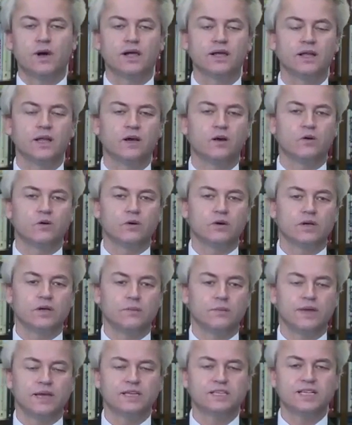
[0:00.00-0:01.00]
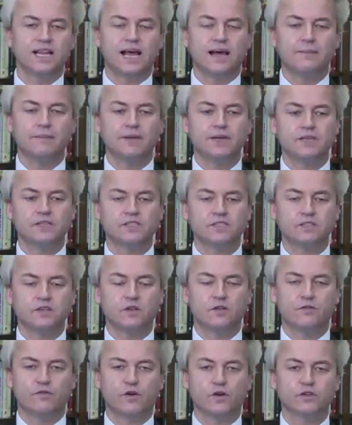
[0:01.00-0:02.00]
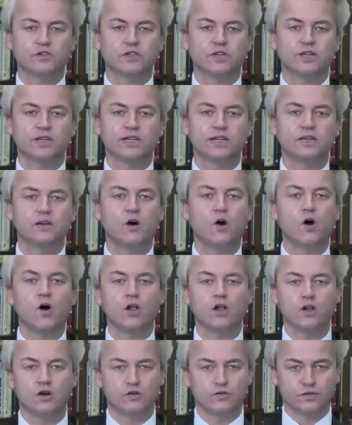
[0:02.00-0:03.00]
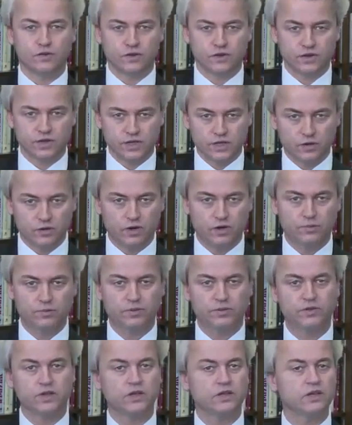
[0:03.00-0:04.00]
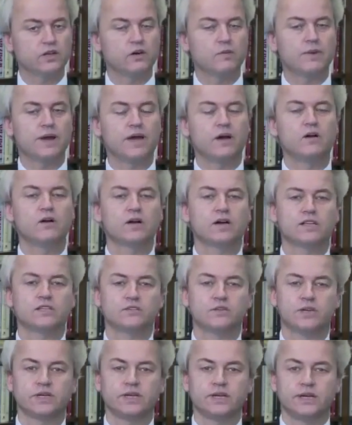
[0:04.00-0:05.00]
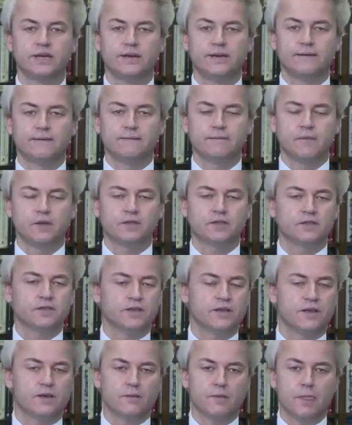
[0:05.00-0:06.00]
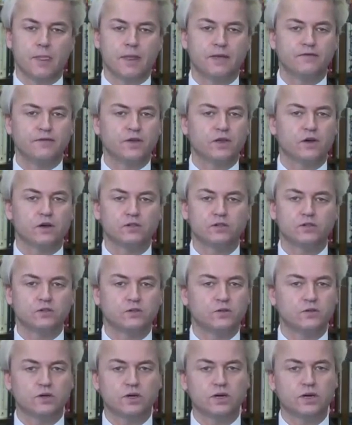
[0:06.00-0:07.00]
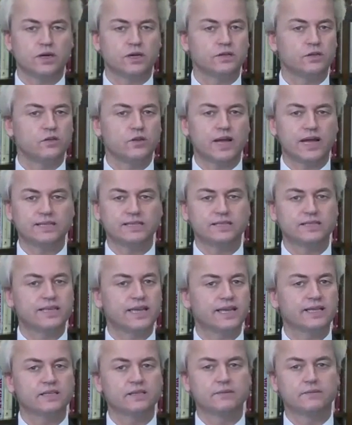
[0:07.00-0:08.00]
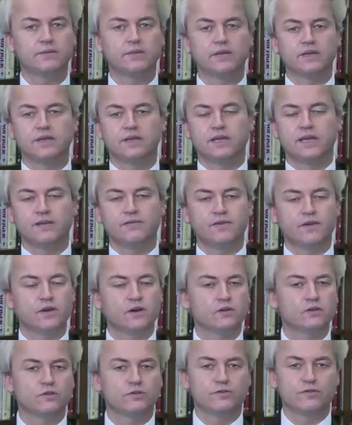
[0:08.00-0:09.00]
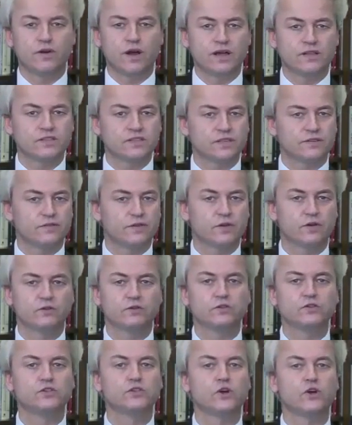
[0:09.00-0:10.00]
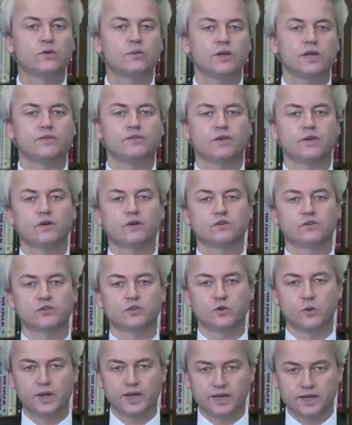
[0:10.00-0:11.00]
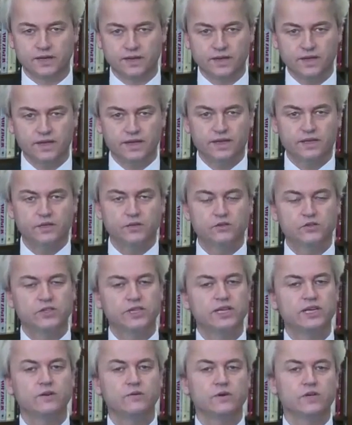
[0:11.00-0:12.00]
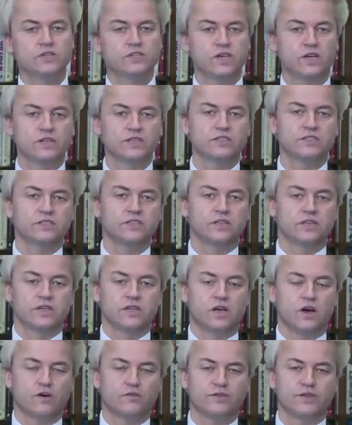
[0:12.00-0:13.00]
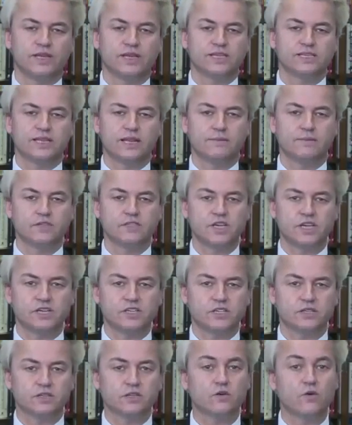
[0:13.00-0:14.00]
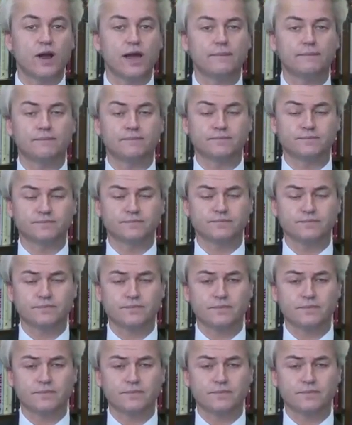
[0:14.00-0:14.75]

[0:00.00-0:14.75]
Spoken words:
Well, you know, Islam is unfortunately all over Europe, not alone my own country, but if you go to the United Kingdom, if you go to France, if you go to Germany, if you go to Sweden, you see the results of the Islamization. Crime